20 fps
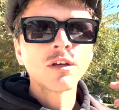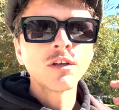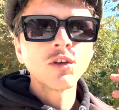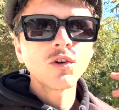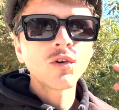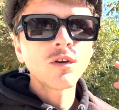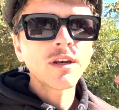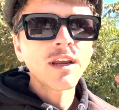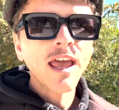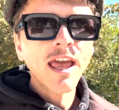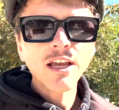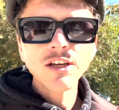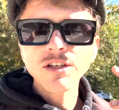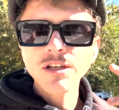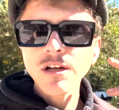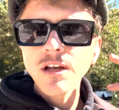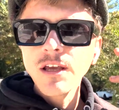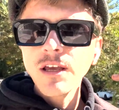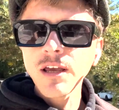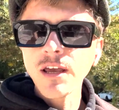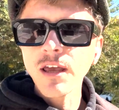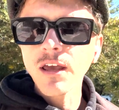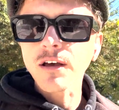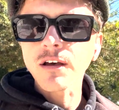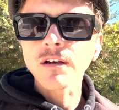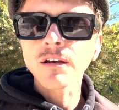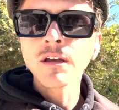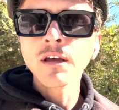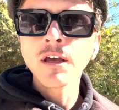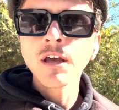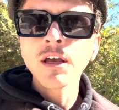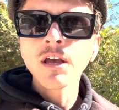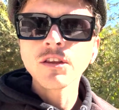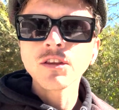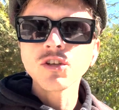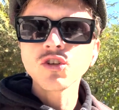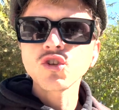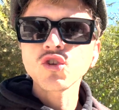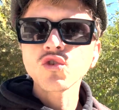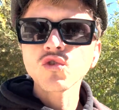you can actually hear the
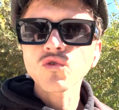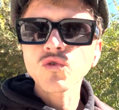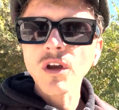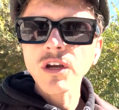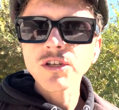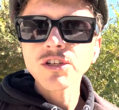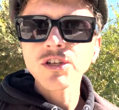structure